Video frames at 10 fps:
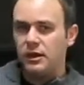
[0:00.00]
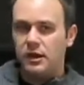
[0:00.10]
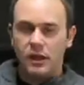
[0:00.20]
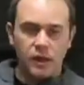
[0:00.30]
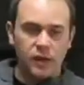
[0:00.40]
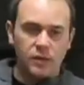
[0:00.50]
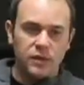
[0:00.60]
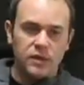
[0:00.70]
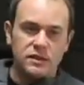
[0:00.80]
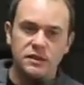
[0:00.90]
and
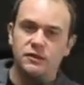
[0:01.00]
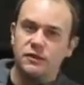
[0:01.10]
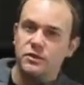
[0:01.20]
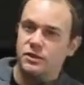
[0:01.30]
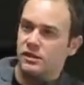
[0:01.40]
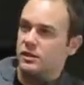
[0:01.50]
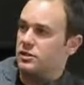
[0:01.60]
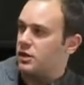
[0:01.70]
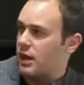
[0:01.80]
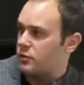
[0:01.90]
see if there was an
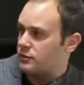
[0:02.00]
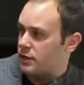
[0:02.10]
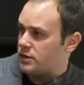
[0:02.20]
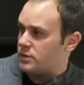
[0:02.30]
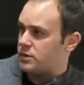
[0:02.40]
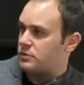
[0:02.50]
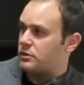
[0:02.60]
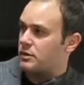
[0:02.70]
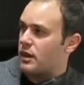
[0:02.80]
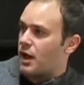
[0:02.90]
initial aggravation
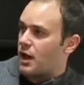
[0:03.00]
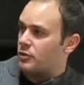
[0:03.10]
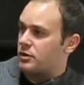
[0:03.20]
or not,